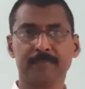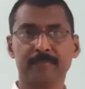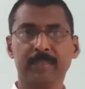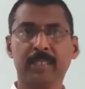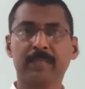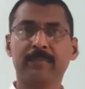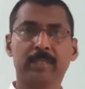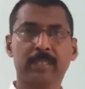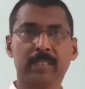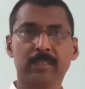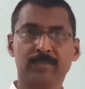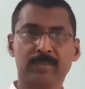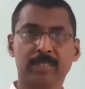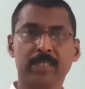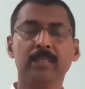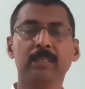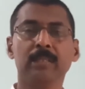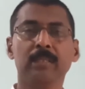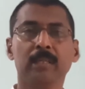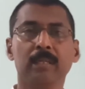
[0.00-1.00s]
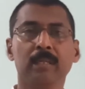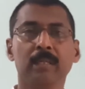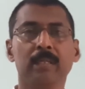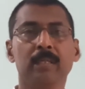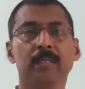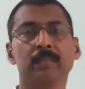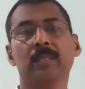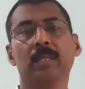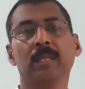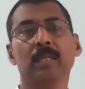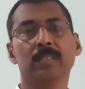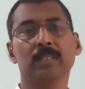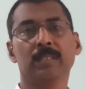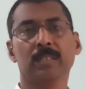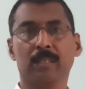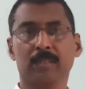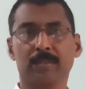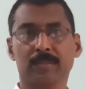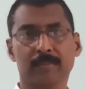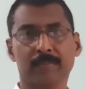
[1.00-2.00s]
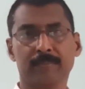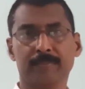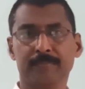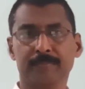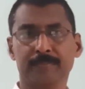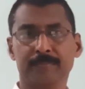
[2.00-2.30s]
that we have seen in the last class.